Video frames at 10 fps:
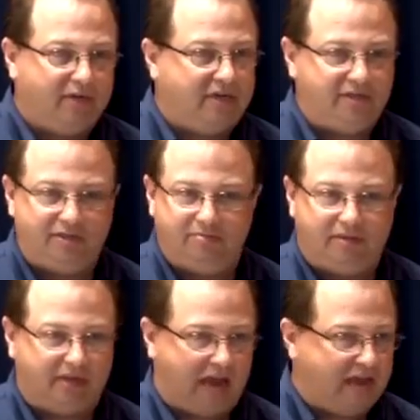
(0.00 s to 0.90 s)
It needs to be
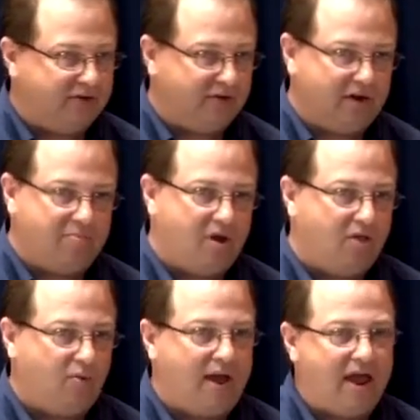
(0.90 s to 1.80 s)
the gain turned up
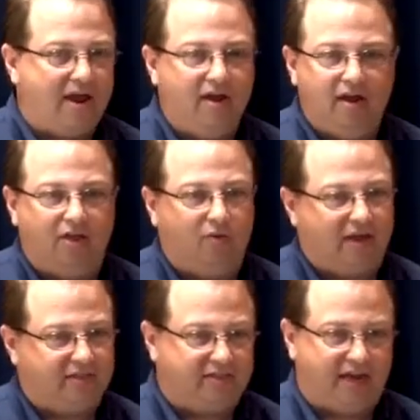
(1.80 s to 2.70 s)
all the way,
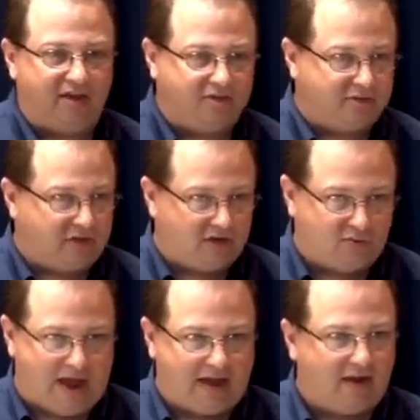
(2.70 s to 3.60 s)
otherwise the tail starts
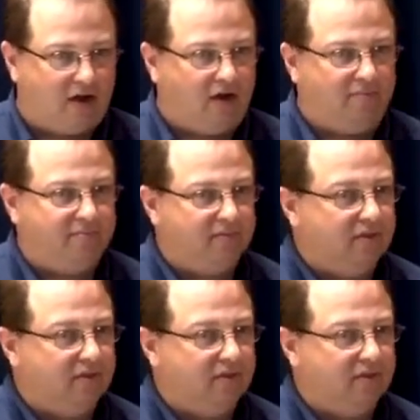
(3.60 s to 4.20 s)
wagging on him.